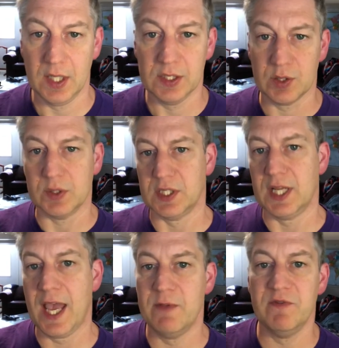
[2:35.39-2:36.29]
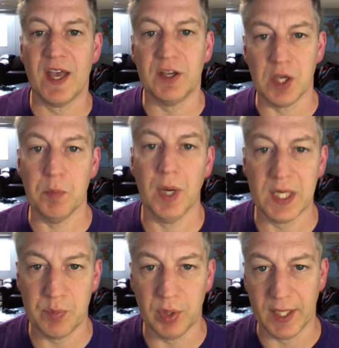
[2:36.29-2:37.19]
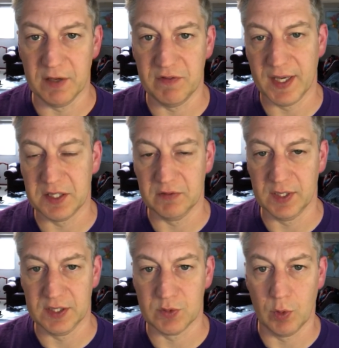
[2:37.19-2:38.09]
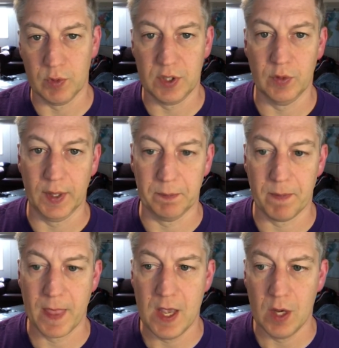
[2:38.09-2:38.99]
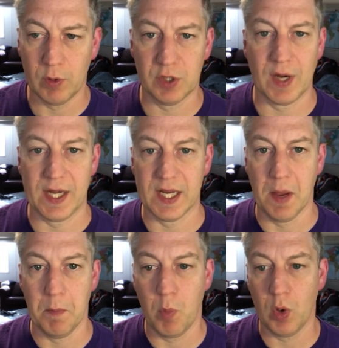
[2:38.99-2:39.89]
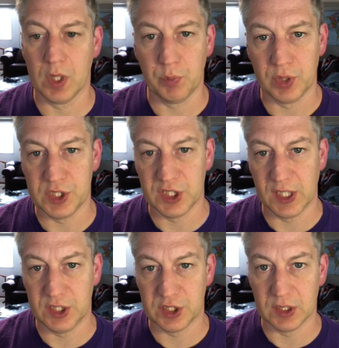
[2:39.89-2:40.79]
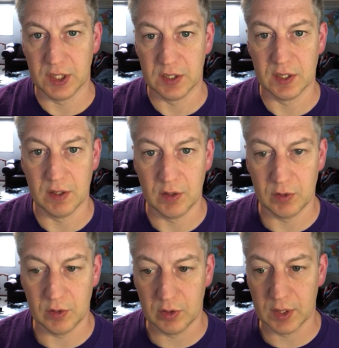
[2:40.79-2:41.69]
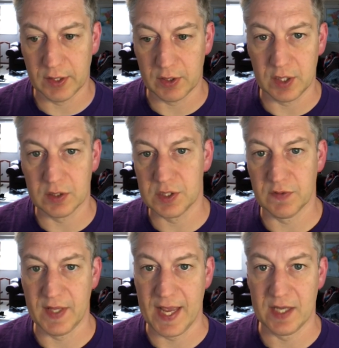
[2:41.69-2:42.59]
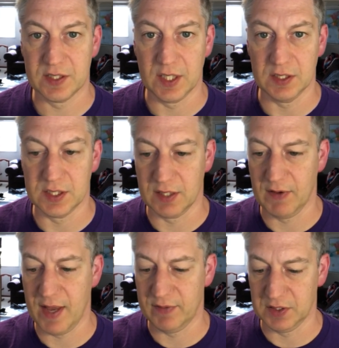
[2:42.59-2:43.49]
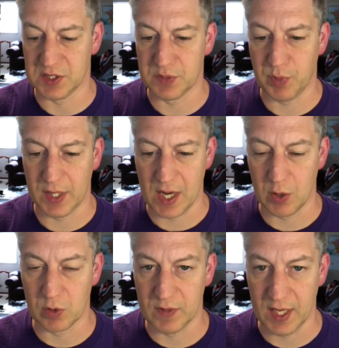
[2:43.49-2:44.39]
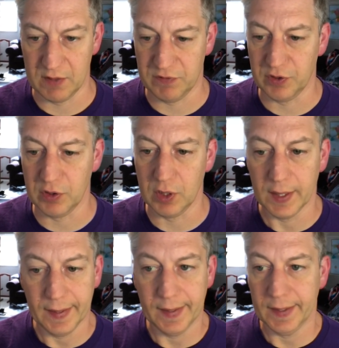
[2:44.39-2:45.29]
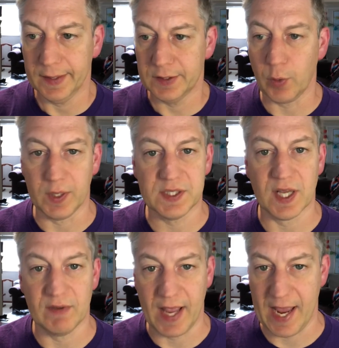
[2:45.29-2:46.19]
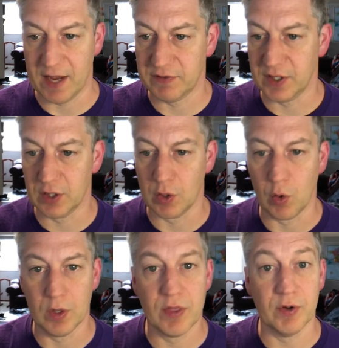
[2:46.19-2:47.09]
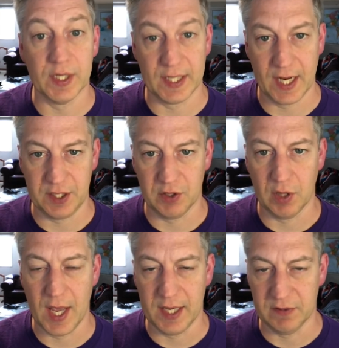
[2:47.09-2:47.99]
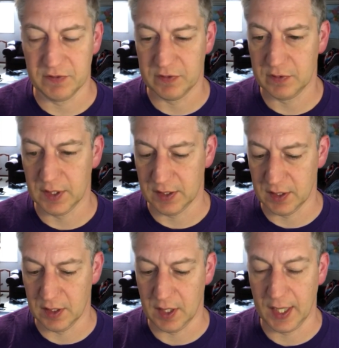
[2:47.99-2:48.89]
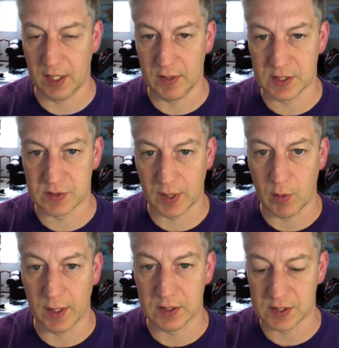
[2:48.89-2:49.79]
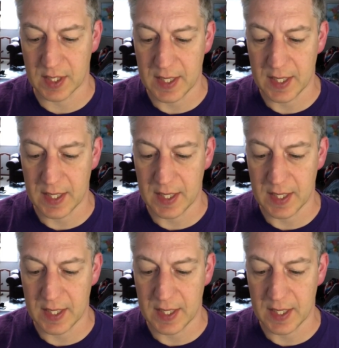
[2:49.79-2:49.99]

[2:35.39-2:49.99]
So it's a time value money play effectively is what we're doing. We're trying to get more depreciation into the earlier years of the asset instead of having to spread it out over that full 27 and a half year or 39-year life that the IRS requires.